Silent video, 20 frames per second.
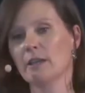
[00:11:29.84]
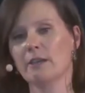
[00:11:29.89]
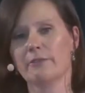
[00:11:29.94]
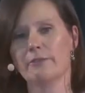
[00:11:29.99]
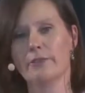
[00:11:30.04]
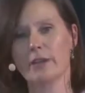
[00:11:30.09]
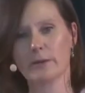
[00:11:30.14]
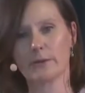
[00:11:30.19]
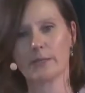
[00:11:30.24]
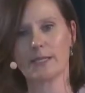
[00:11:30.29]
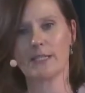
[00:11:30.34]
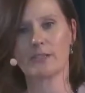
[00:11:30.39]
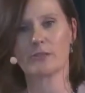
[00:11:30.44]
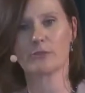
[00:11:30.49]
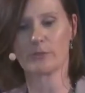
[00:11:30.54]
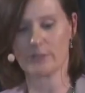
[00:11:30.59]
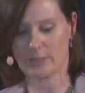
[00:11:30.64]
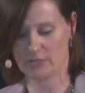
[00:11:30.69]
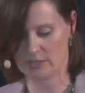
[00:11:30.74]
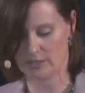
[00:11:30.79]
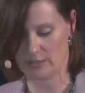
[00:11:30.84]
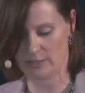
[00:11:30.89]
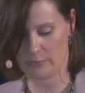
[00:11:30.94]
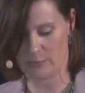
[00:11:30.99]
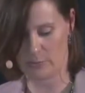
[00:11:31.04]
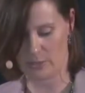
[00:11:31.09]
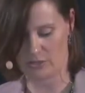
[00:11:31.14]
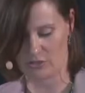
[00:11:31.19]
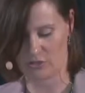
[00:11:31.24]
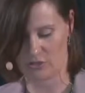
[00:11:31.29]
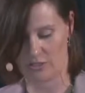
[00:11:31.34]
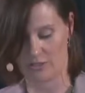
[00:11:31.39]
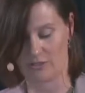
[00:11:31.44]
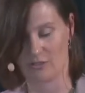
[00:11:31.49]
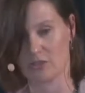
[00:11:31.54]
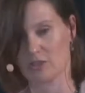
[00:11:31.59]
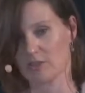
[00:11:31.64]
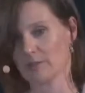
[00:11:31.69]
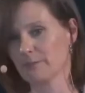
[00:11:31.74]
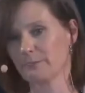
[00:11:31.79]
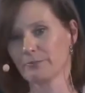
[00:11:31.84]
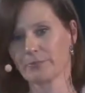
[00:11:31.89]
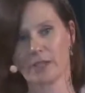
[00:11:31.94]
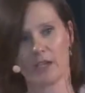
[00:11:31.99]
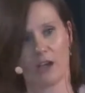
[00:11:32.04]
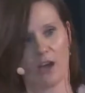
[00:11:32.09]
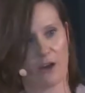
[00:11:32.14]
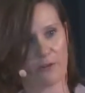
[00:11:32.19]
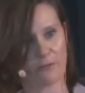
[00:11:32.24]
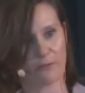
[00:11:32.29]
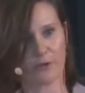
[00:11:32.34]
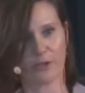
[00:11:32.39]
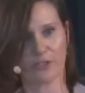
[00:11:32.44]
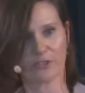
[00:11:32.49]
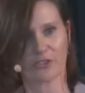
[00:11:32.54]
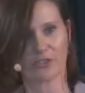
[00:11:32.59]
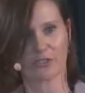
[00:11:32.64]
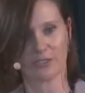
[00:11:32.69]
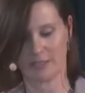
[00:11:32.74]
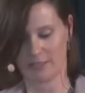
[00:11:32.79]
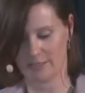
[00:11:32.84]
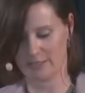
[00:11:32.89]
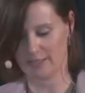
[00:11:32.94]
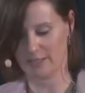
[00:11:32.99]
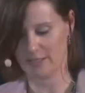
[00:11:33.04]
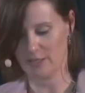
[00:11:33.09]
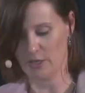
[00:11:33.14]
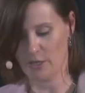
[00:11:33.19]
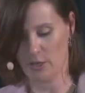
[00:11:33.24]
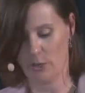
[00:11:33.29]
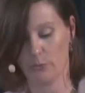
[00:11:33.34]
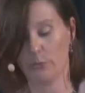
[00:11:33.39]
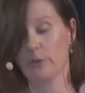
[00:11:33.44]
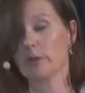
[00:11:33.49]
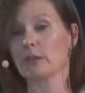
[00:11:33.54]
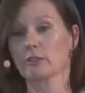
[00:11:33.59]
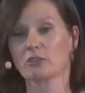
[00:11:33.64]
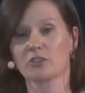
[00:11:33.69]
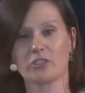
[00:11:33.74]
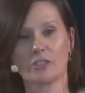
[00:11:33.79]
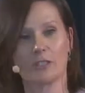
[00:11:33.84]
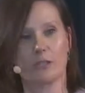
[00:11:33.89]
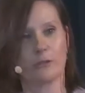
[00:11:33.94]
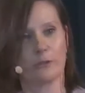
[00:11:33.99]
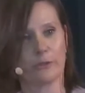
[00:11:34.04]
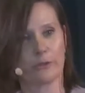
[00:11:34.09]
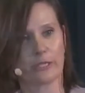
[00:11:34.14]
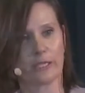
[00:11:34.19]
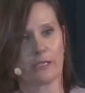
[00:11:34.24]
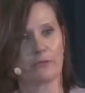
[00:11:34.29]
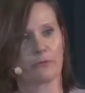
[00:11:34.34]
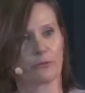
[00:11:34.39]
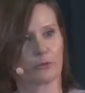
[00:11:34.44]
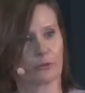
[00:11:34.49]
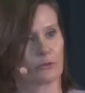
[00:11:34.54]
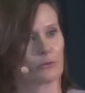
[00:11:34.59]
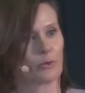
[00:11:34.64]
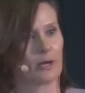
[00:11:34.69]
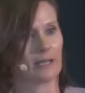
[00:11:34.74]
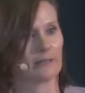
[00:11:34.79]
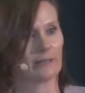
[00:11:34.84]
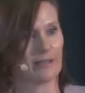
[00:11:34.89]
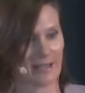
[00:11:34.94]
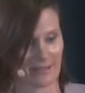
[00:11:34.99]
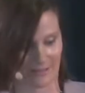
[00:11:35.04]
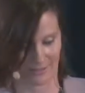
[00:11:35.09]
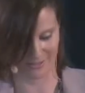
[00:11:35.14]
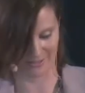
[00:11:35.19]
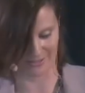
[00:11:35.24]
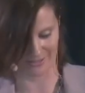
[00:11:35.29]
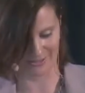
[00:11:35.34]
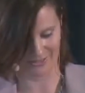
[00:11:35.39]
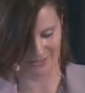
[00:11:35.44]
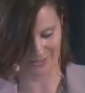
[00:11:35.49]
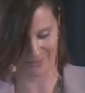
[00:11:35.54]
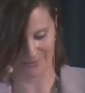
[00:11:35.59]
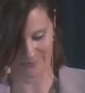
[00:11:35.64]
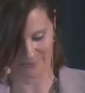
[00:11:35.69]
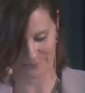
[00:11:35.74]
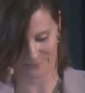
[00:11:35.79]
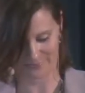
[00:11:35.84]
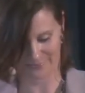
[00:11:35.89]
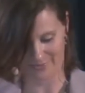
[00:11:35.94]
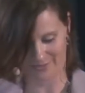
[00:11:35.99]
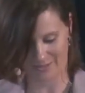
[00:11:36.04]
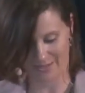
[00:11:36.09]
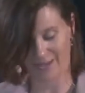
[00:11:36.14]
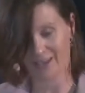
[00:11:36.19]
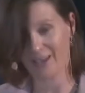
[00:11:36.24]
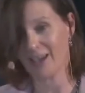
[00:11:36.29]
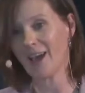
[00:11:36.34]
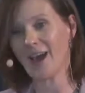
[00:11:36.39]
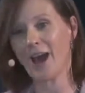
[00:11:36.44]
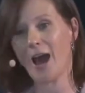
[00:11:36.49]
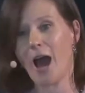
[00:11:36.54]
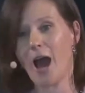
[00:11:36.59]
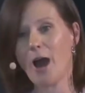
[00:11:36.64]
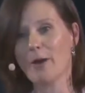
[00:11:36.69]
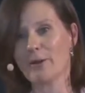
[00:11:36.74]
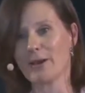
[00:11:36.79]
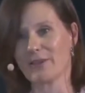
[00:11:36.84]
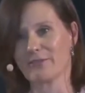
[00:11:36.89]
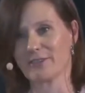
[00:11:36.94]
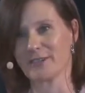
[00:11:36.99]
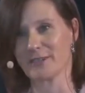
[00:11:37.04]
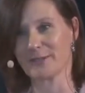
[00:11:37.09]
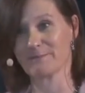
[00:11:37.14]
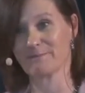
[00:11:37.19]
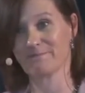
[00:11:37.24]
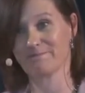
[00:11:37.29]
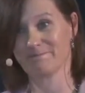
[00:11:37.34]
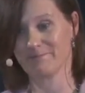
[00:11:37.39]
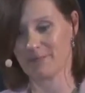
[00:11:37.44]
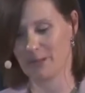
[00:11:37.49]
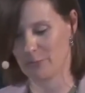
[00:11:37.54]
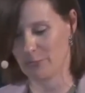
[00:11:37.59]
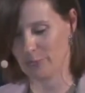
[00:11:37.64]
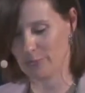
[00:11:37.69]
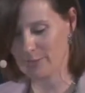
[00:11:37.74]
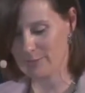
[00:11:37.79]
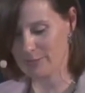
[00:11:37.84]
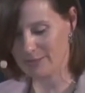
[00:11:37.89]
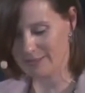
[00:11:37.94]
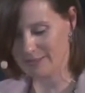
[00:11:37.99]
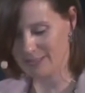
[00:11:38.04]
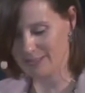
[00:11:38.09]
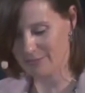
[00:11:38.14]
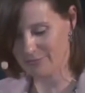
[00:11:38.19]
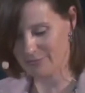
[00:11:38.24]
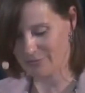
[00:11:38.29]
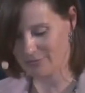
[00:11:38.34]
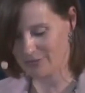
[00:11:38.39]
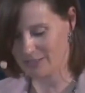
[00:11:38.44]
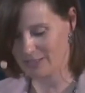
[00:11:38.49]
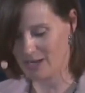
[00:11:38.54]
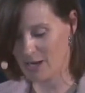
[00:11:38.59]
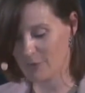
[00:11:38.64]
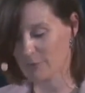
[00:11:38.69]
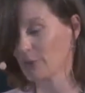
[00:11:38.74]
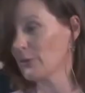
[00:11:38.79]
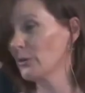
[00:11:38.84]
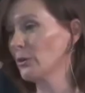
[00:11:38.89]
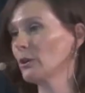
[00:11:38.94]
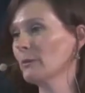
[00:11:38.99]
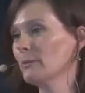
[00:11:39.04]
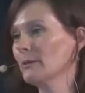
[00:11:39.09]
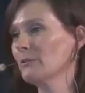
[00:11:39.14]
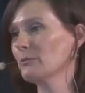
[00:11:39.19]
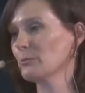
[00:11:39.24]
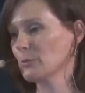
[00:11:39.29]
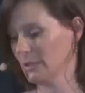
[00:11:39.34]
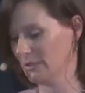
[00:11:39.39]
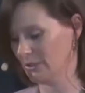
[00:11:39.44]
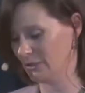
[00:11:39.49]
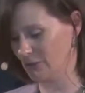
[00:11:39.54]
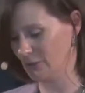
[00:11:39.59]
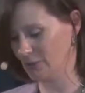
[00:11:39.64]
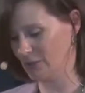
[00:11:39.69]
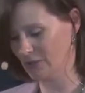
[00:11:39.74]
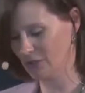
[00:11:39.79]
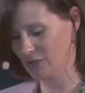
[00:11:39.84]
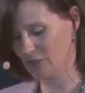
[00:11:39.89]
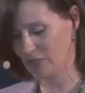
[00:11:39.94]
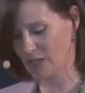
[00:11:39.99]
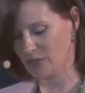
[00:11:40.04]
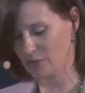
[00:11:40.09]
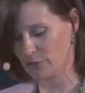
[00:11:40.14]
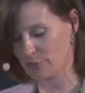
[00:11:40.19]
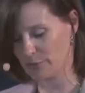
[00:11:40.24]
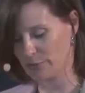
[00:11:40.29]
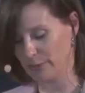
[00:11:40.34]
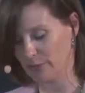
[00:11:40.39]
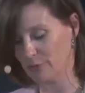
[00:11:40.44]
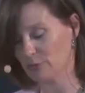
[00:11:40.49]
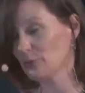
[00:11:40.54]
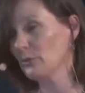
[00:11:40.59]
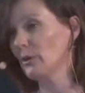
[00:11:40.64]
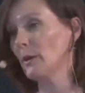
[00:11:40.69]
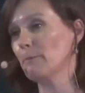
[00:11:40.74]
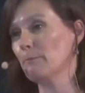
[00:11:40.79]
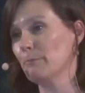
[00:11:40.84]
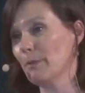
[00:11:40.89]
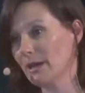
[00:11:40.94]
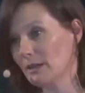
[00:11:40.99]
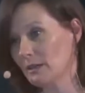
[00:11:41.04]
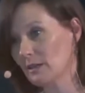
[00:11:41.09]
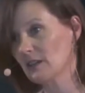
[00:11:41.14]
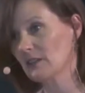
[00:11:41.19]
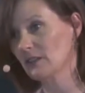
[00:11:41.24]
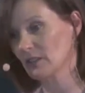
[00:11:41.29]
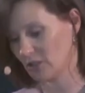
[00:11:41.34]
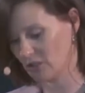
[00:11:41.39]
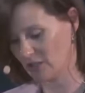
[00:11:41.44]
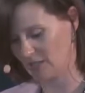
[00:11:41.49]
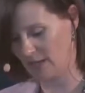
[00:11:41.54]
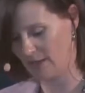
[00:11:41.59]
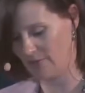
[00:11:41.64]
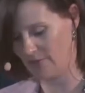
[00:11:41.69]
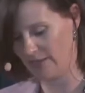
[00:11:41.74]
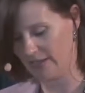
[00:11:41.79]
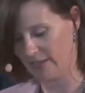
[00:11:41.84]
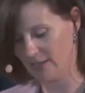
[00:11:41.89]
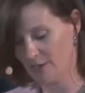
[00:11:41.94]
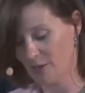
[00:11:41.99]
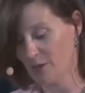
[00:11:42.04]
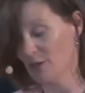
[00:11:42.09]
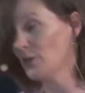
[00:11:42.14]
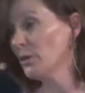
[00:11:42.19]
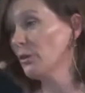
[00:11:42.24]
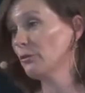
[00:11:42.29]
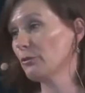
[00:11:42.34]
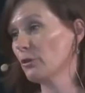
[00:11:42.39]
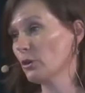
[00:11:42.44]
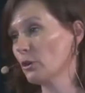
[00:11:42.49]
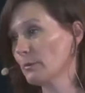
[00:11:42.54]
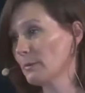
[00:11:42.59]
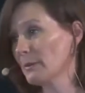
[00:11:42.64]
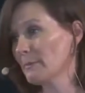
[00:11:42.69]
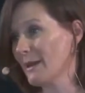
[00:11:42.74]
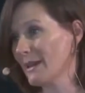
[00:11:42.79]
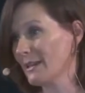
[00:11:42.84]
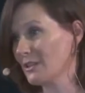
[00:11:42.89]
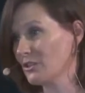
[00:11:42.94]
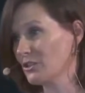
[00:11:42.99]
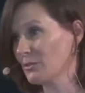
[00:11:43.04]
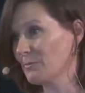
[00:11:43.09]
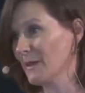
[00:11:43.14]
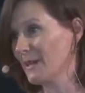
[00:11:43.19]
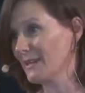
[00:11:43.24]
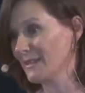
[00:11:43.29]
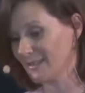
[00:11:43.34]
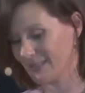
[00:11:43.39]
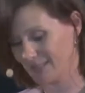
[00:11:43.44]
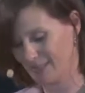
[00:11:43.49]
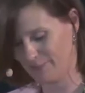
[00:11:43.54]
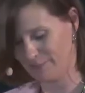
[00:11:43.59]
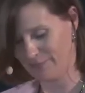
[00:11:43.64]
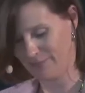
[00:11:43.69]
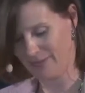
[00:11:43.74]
Very interesting questions. Unfortunately, we are still looking for the right answers. However, we believe that our urban research contributes to a better understanding of urban management